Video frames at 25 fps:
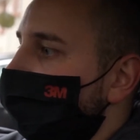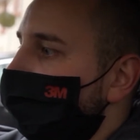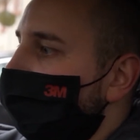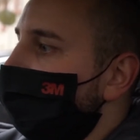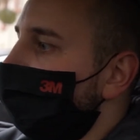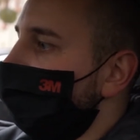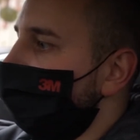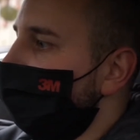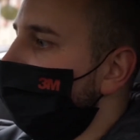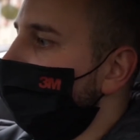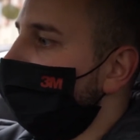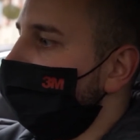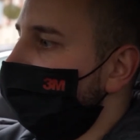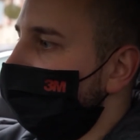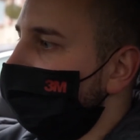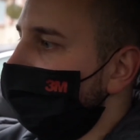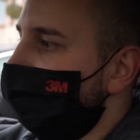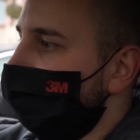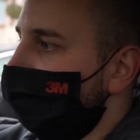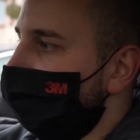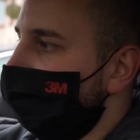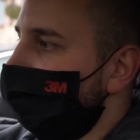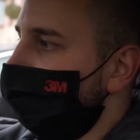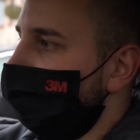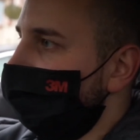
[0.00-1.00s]
most likely
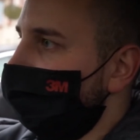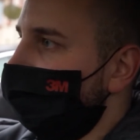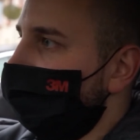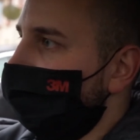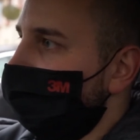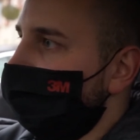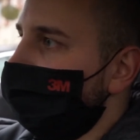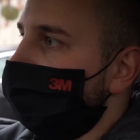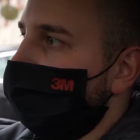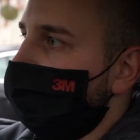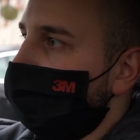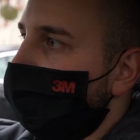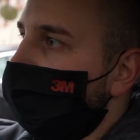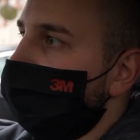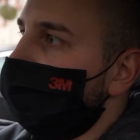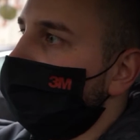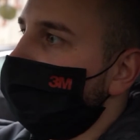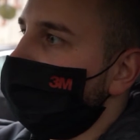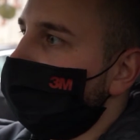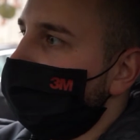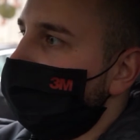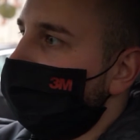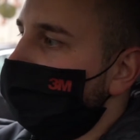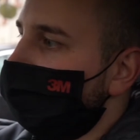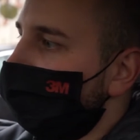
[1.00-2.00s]
there's a problem with
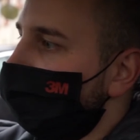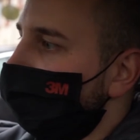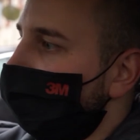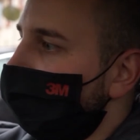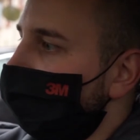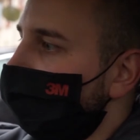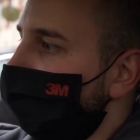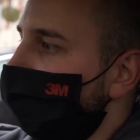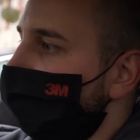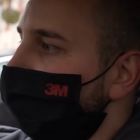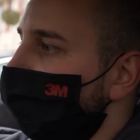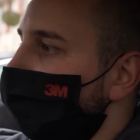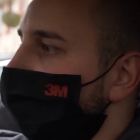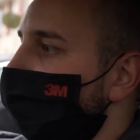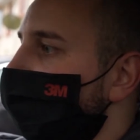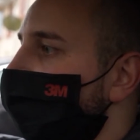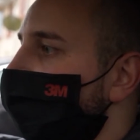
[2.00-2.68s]
the NOx sensor.